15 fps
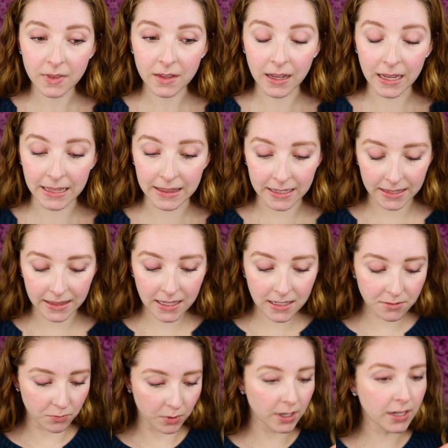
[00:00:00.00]
I think that's
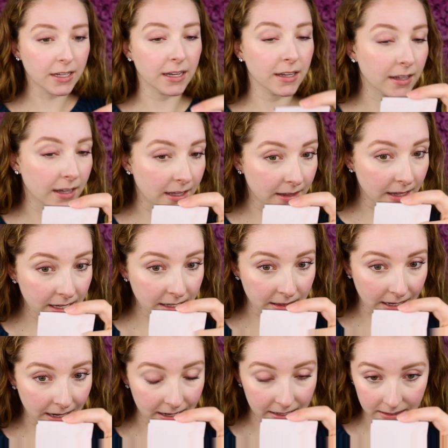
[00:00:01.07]
working. I like
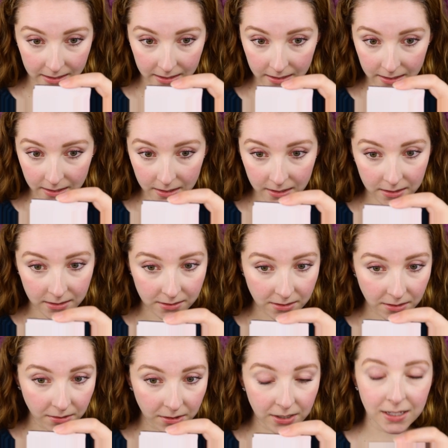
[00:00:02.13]
that. So
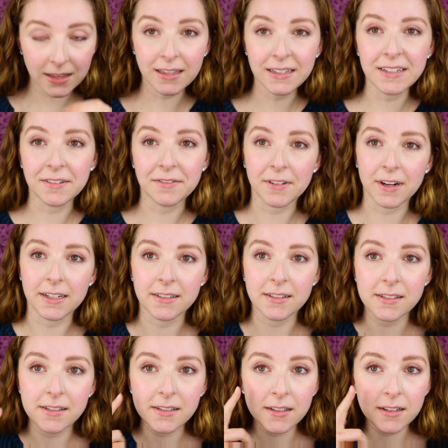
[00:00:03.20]
look at the
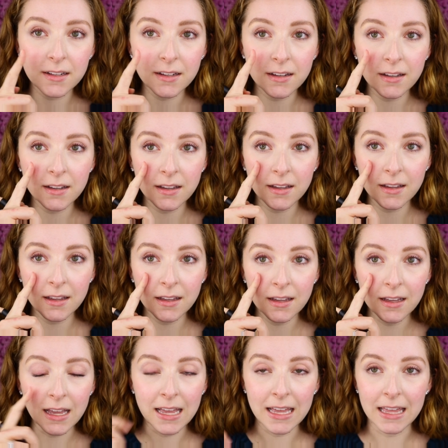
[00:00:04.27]
difference.
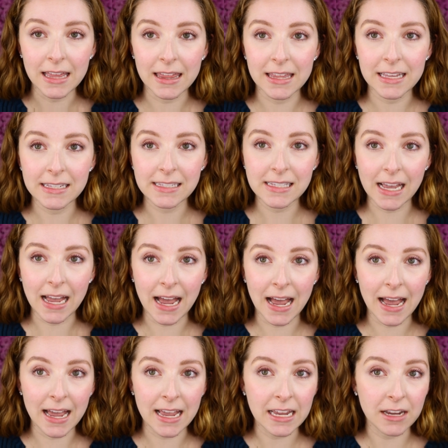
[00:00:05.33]
This
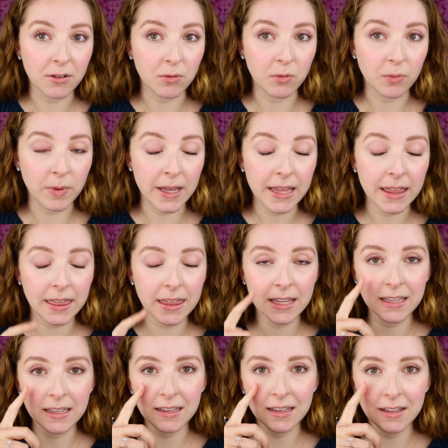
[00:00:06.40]
eye with
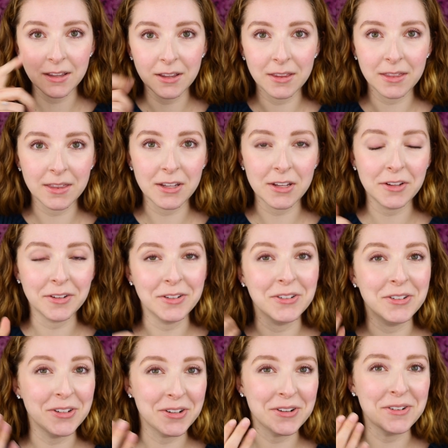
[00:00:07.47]
the
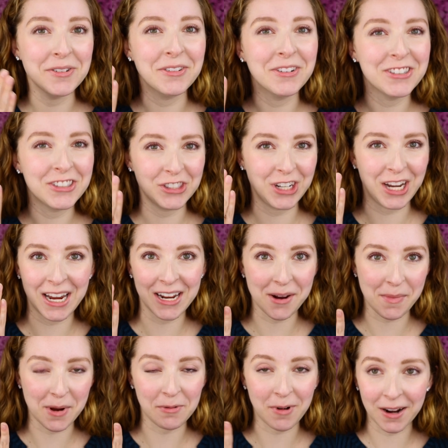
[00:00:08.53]
nude shade on
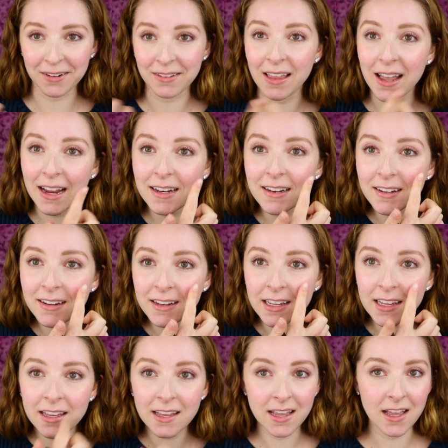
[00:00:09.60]
my waterline
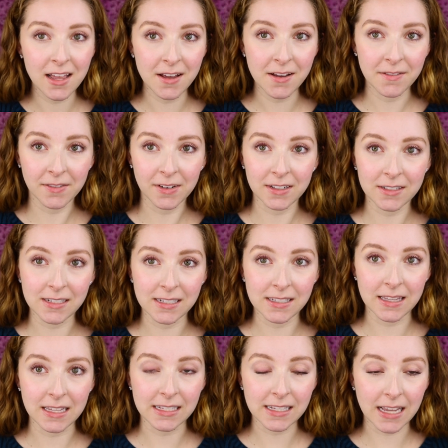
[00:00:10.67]
versus
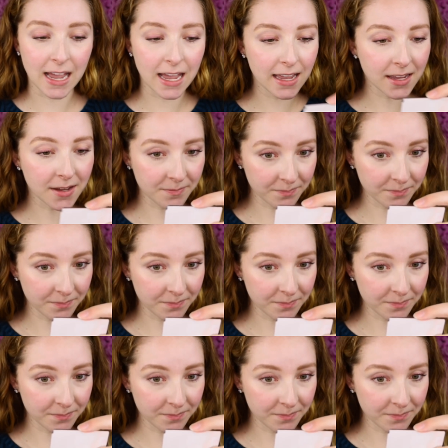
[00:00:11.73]
this eye.